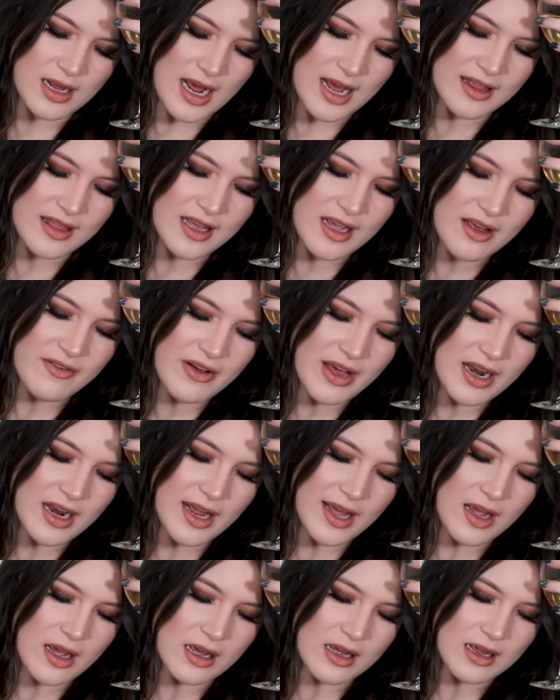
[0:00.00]
I think I've had
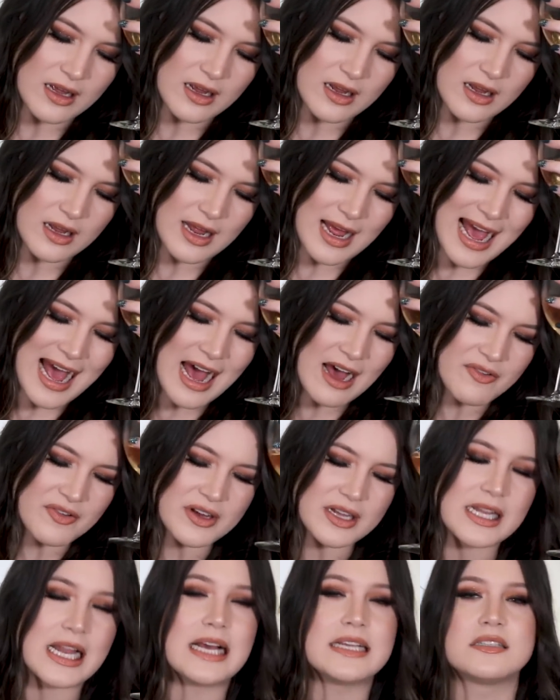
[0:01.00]
like half a
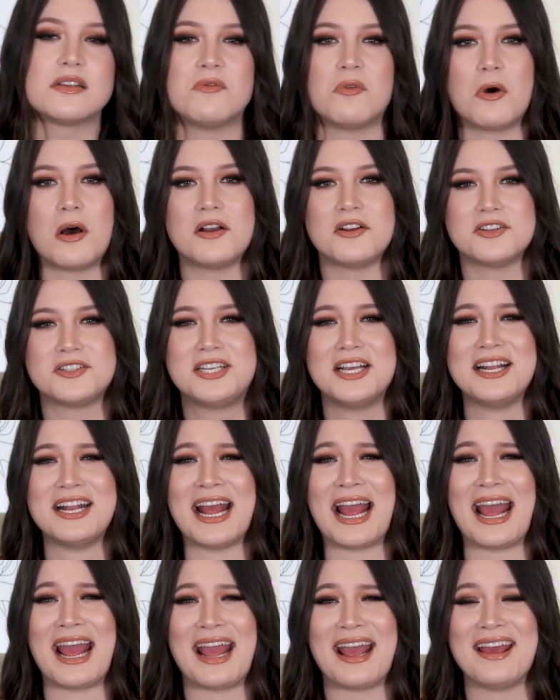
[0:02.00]
glass of water
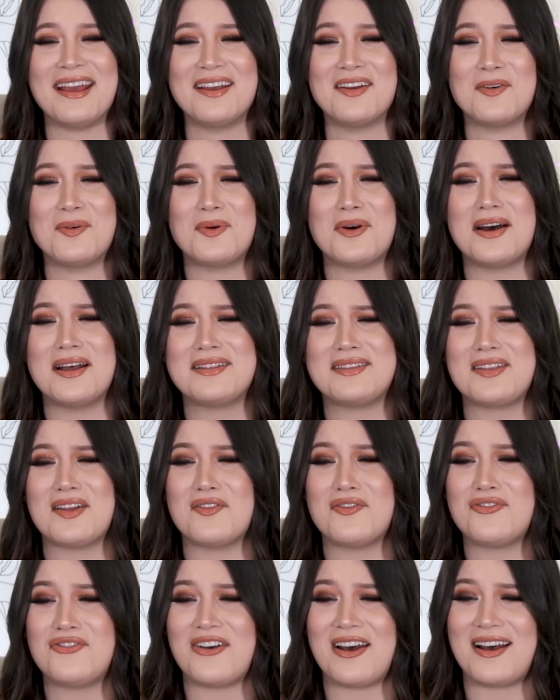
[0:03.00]
today. What the
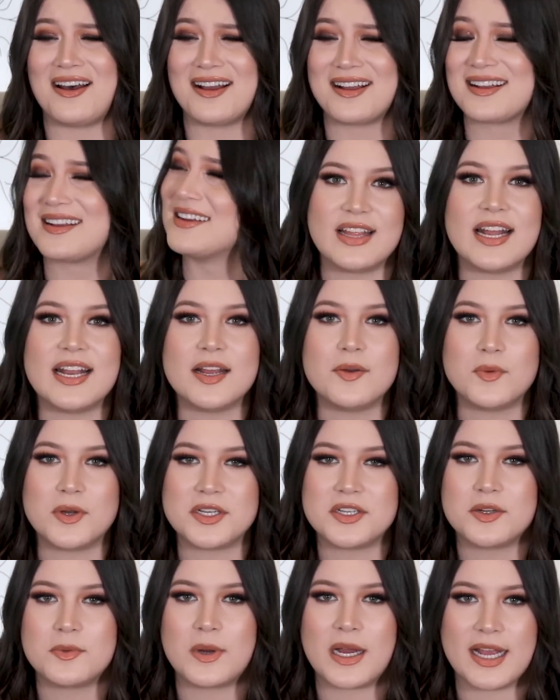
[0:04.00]
fuck? Then I
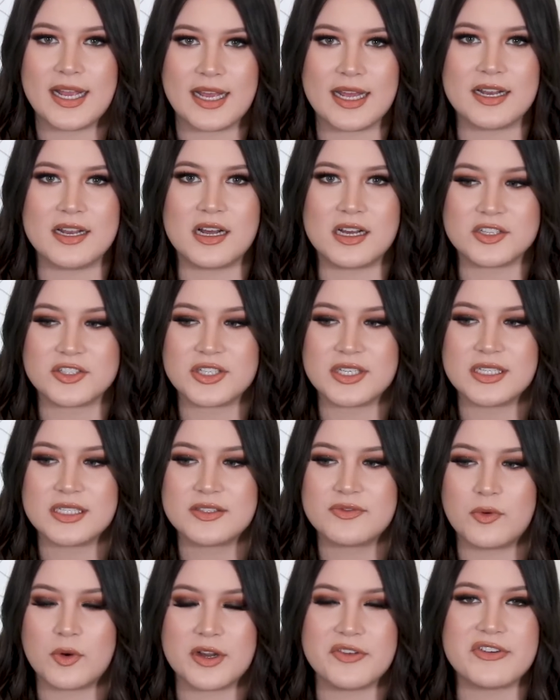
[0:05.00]
wonder why I get
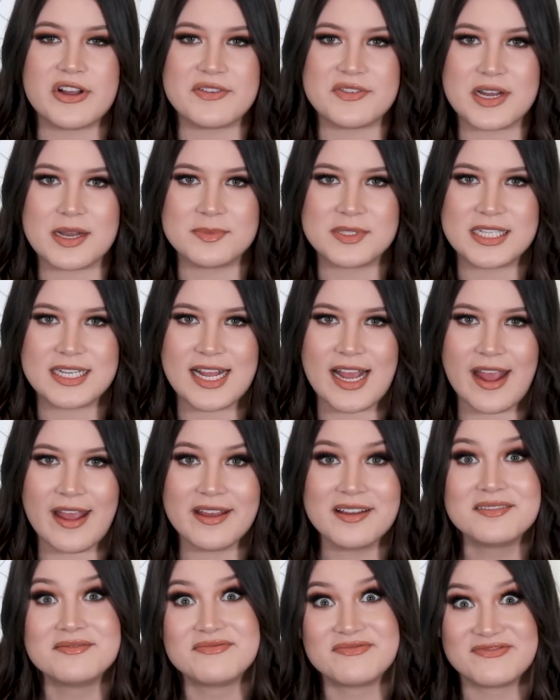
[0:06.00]
nauseous 45 times a
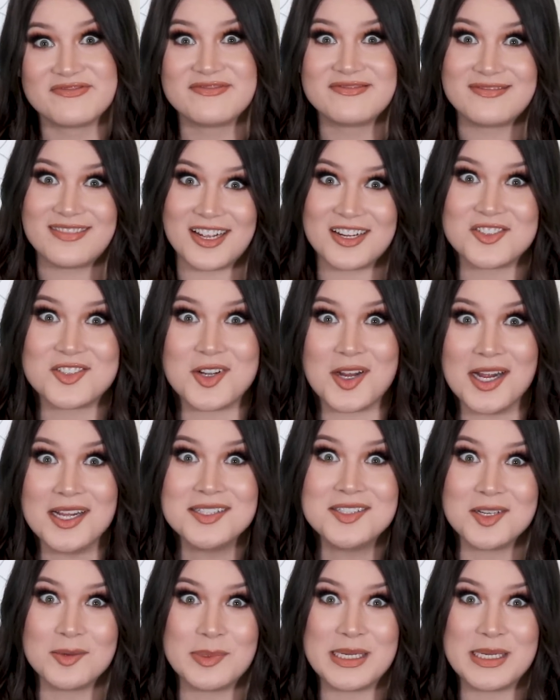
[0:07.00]
day. There's your answer,